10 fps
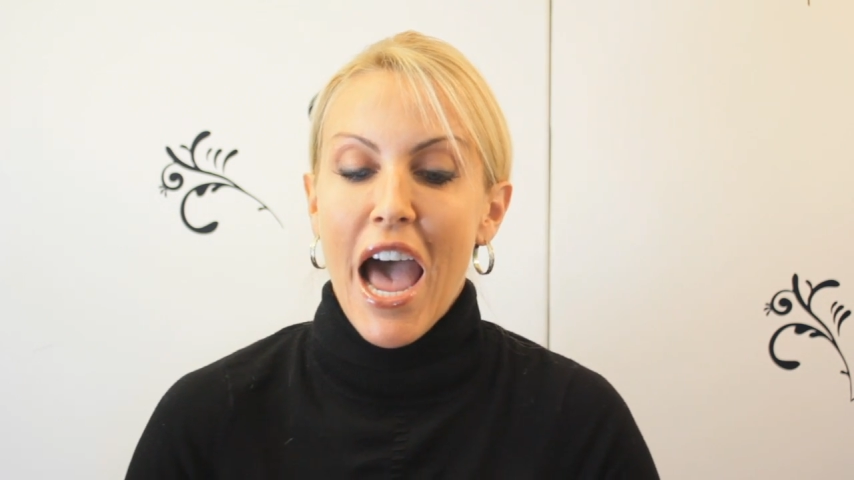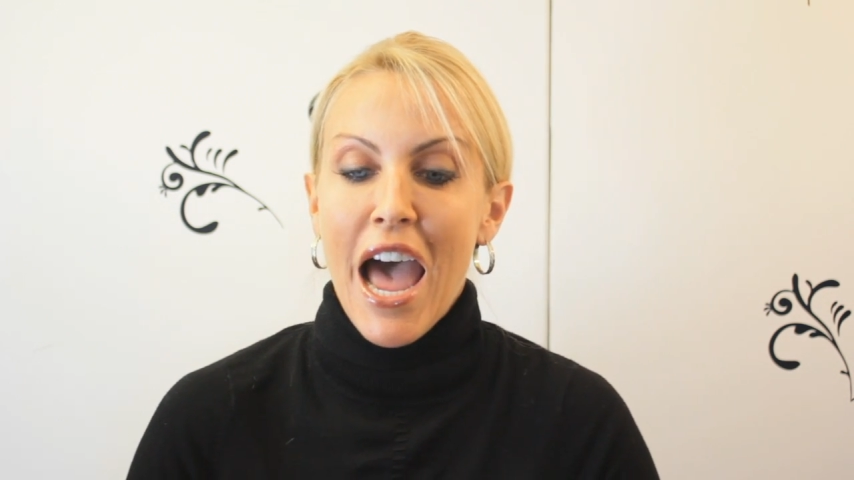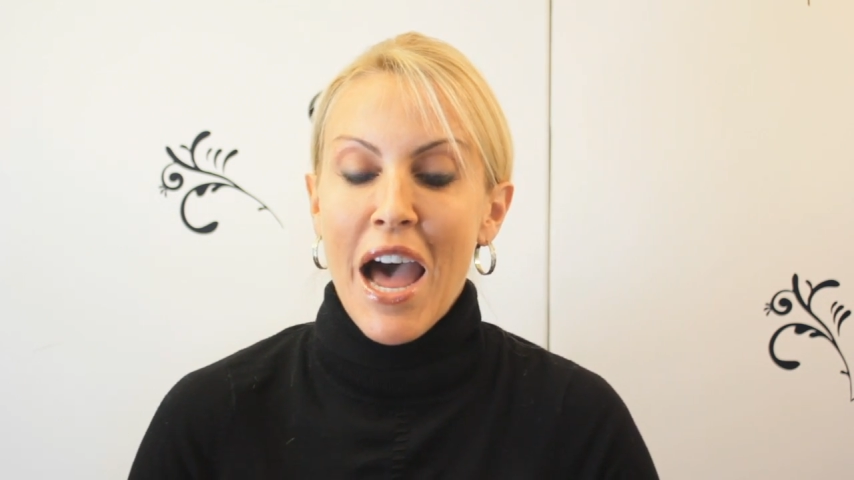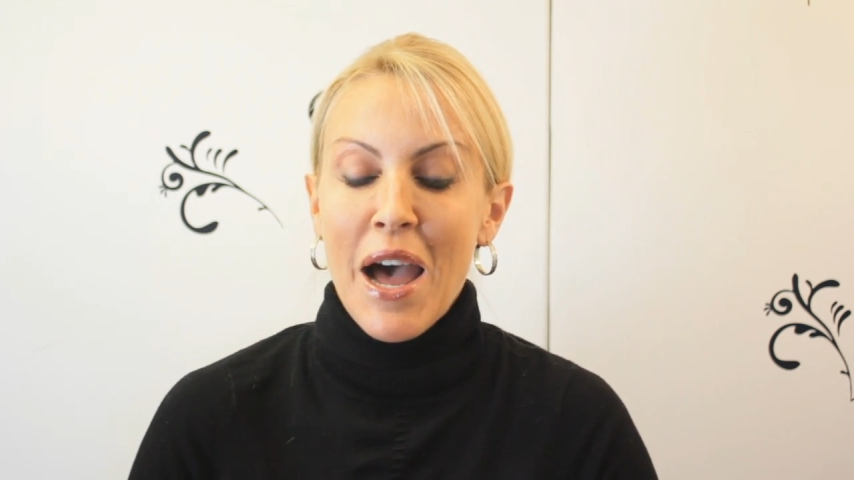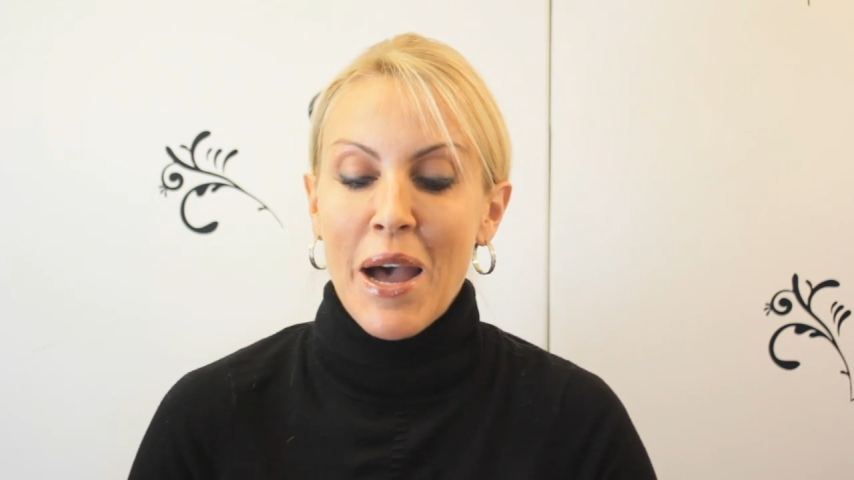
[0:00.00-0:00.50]

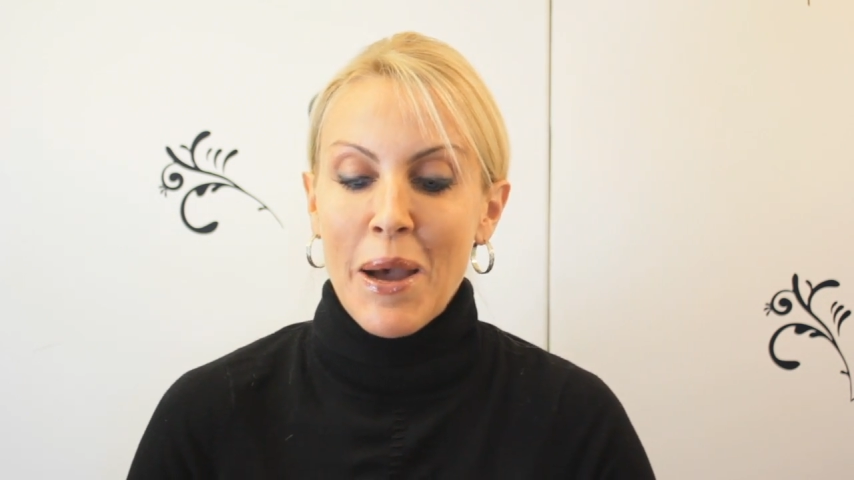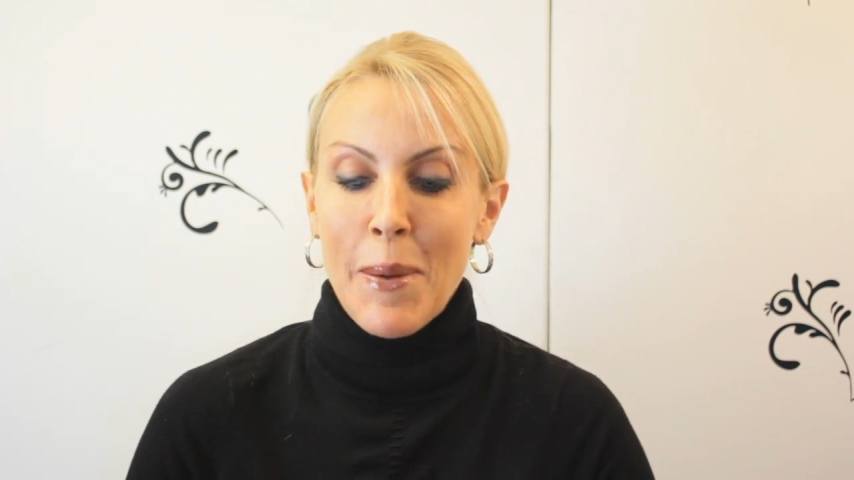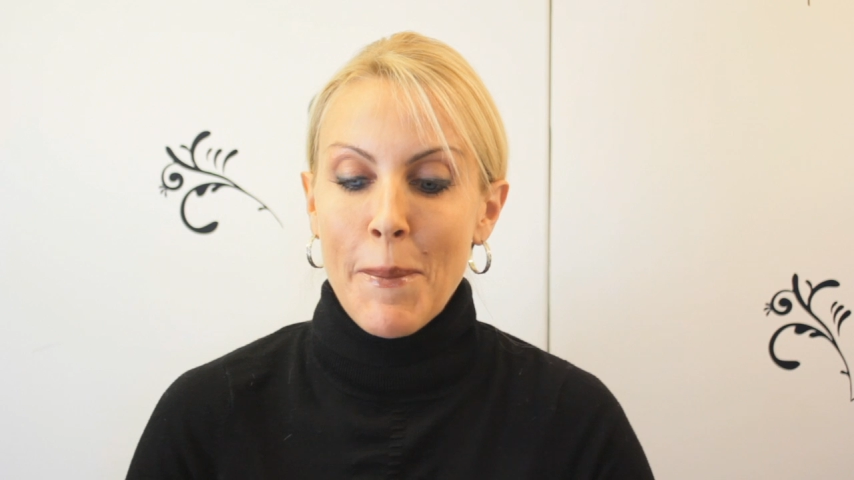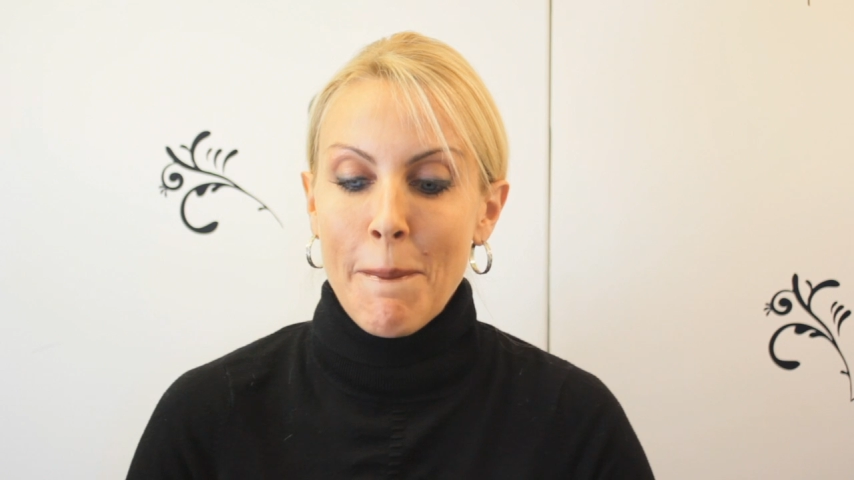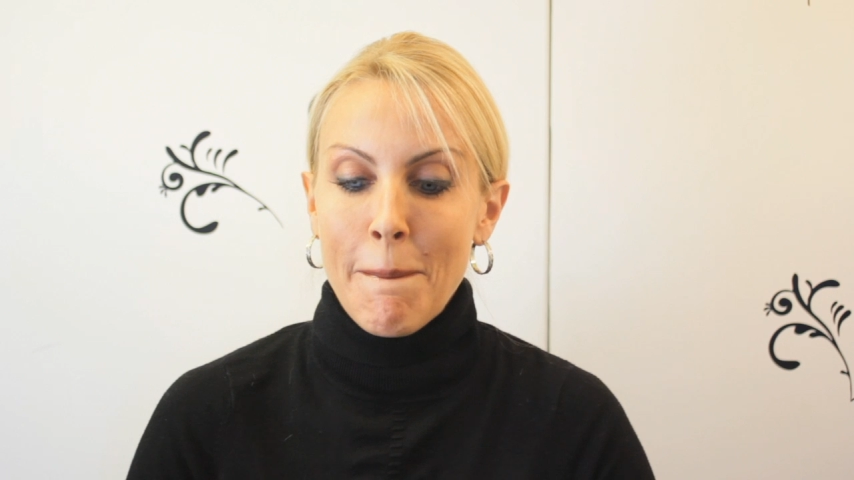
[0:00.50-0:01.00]

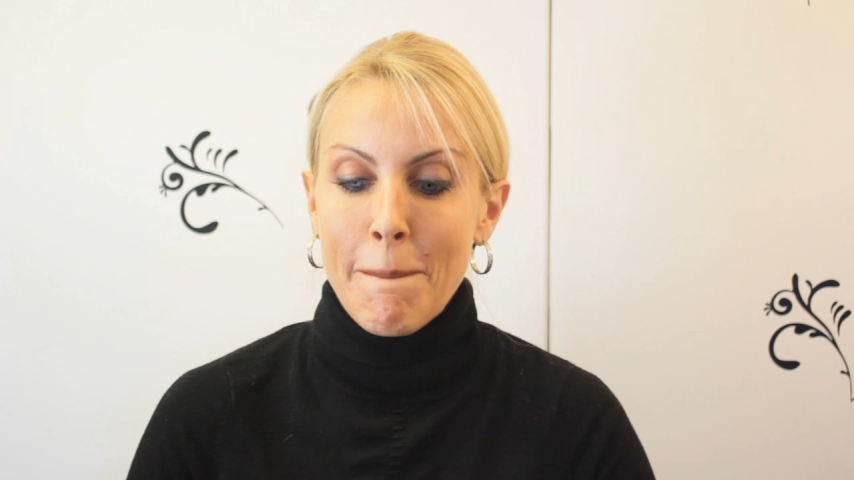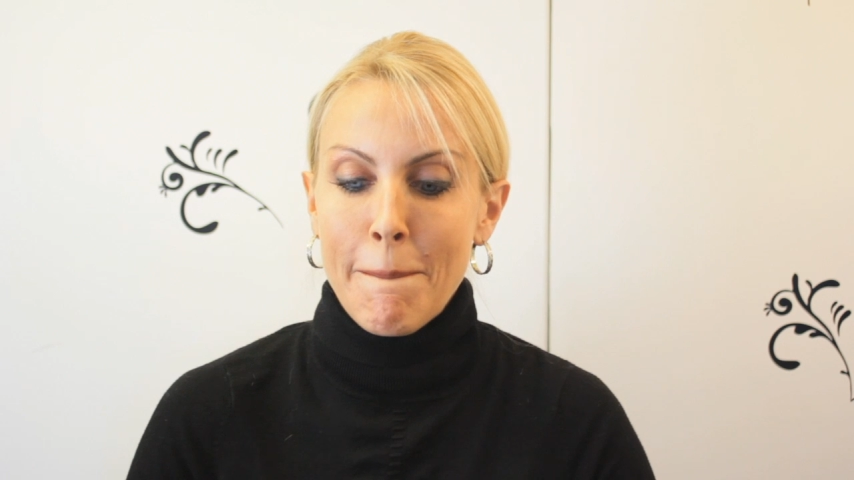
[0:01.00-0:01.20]
Um,